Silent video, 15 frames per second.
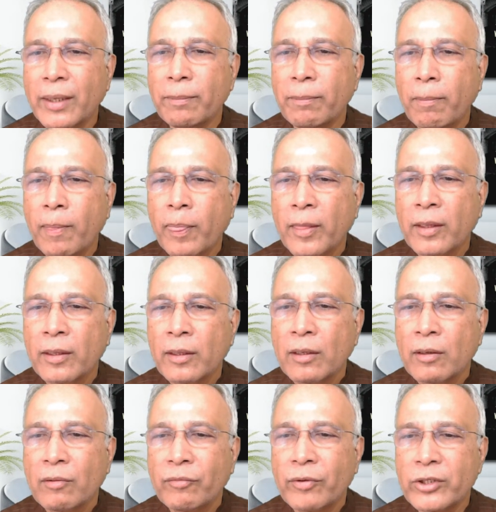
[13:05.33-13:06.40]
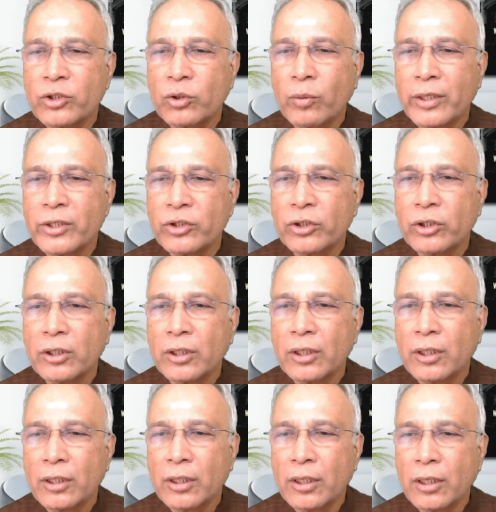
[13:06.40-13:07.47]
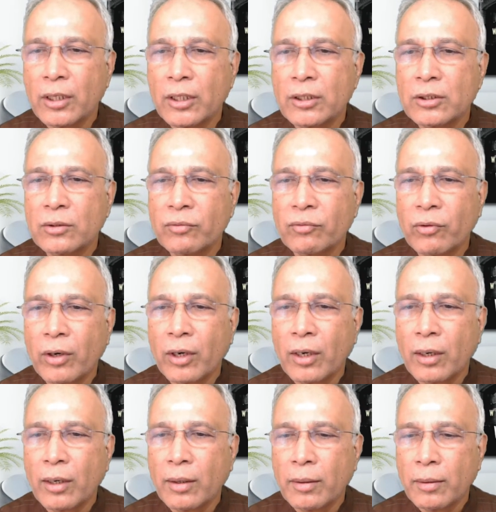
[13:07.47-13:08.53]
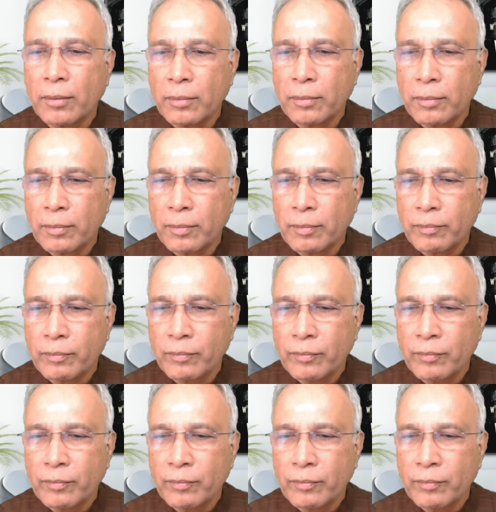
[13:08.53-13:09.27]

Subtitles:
them. First question is from...